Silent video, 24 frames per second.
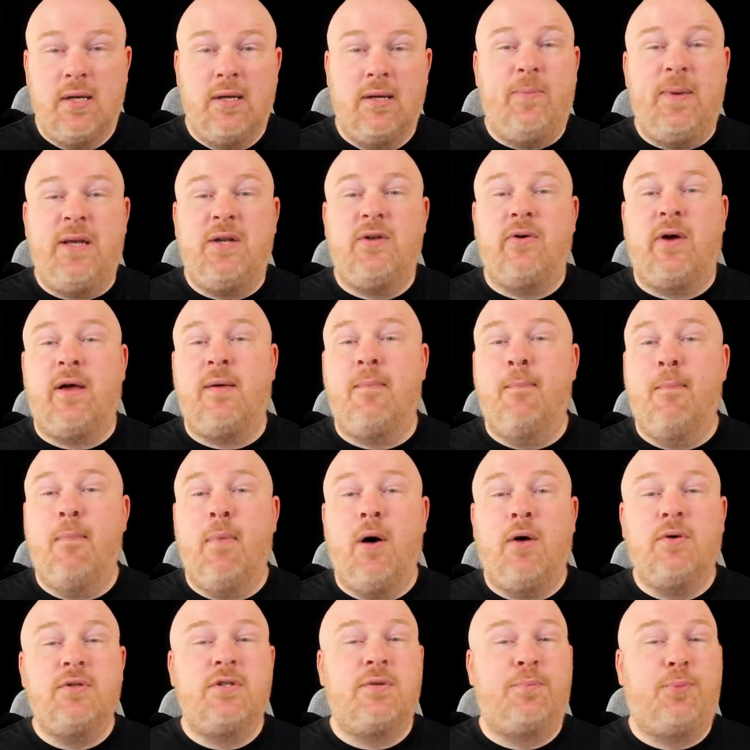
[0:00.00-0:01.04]
I will be doing
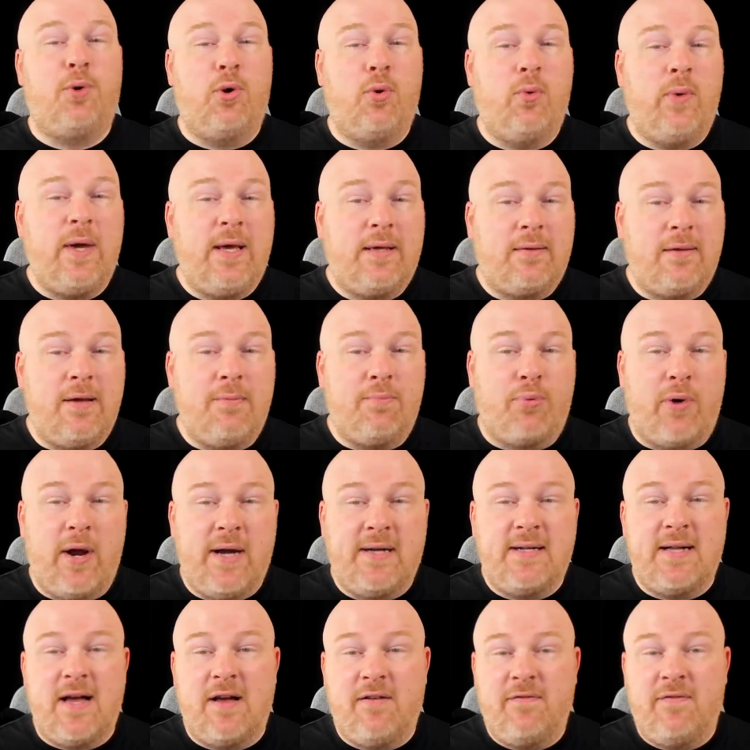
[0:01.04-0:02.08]
multiple weekly
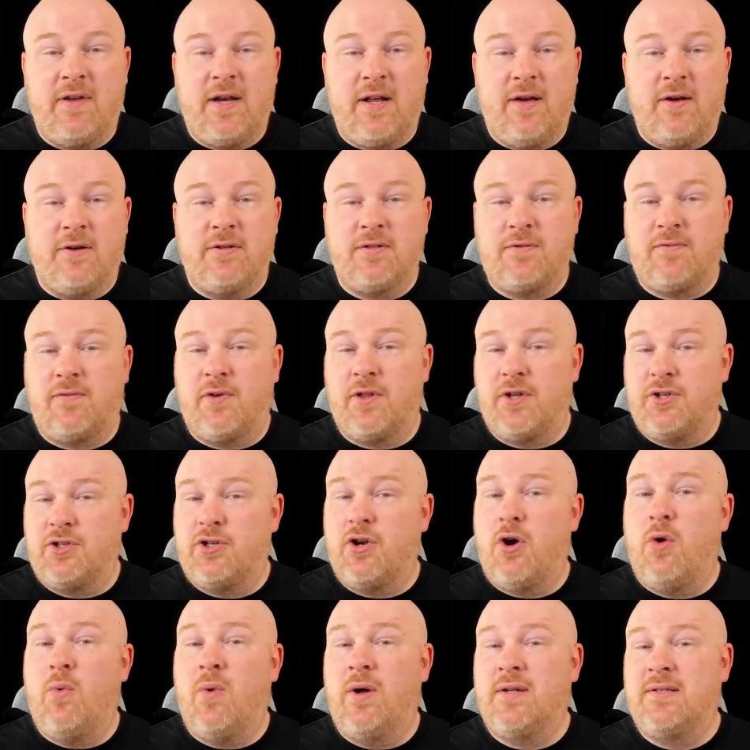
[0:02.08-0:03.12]
breakdown videos for the
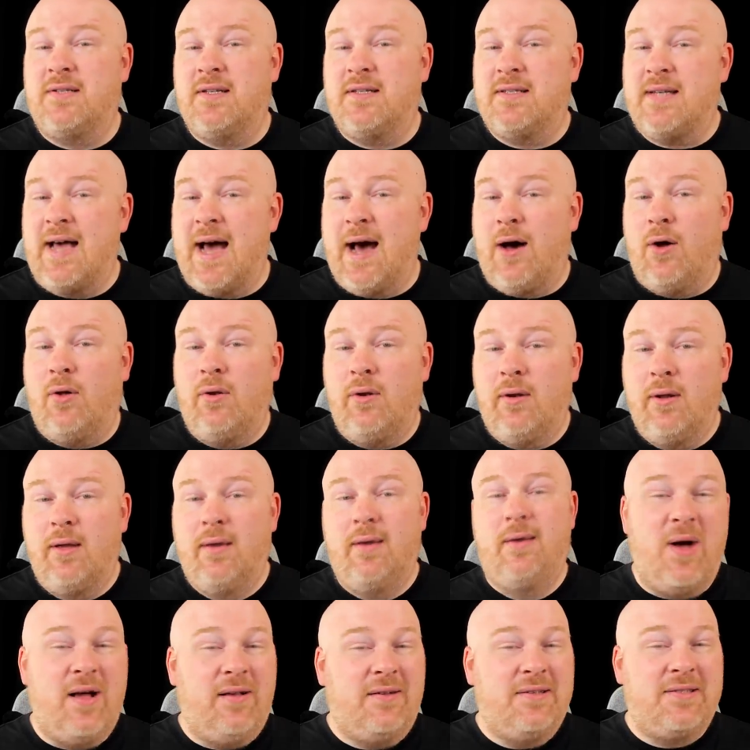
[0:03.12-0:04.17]
show once it's out,
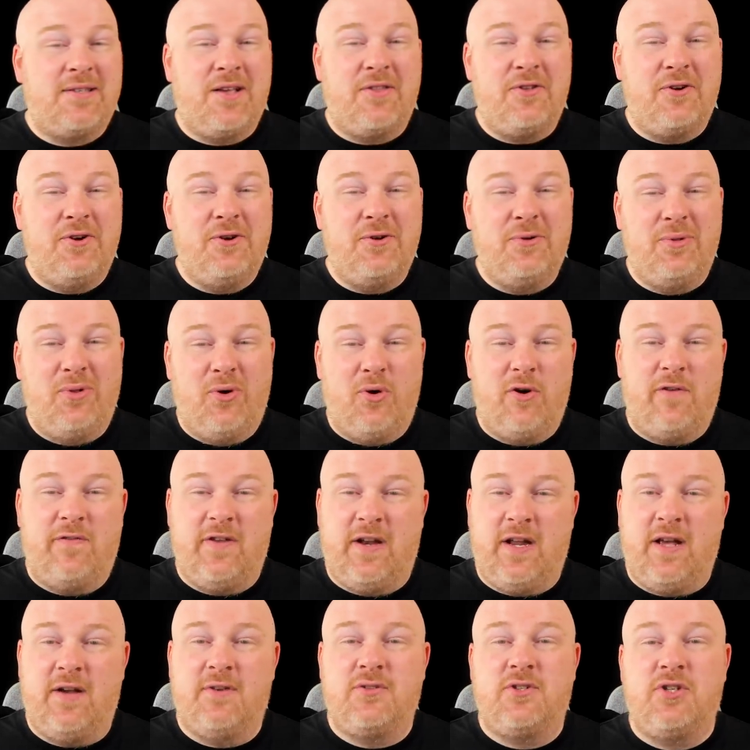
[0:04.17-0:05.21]
as well as other new lore
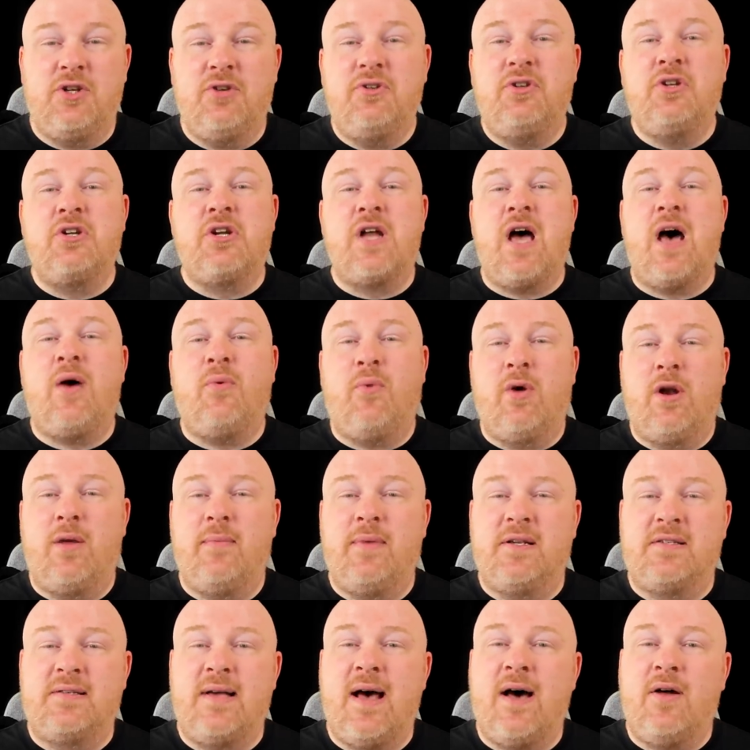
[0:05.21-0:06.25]
videos. You do not want
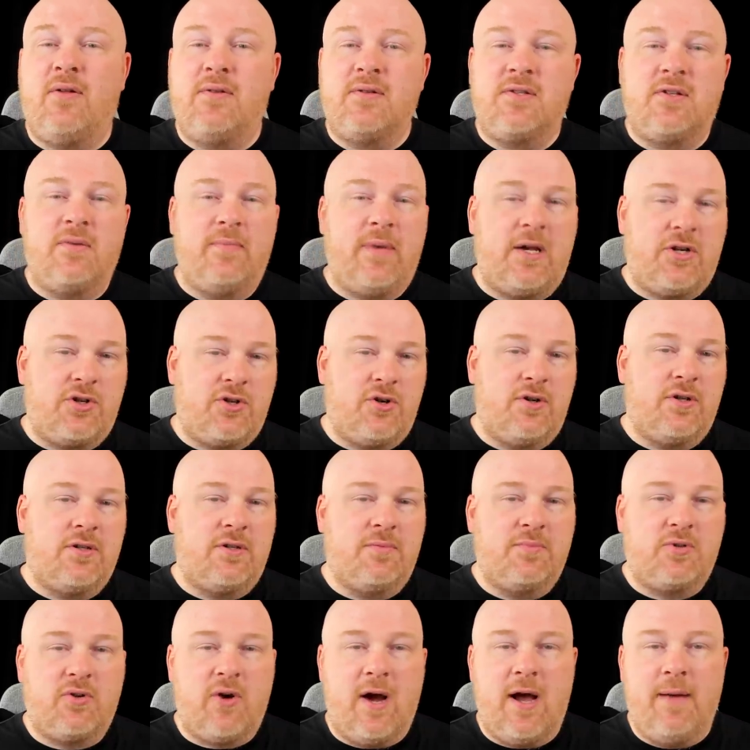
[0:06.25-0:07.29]
to miss out, so make sure to
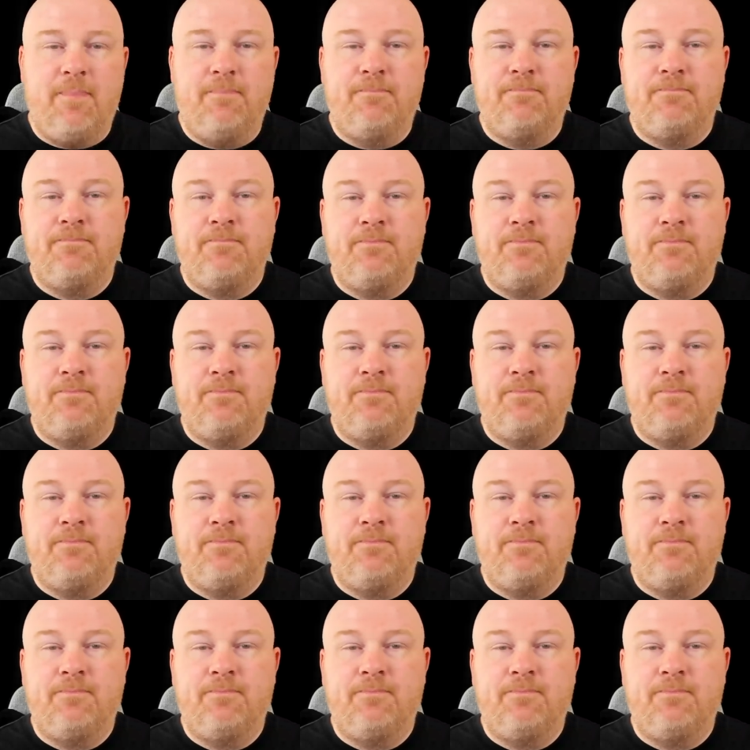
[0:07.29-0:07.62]
subscribe.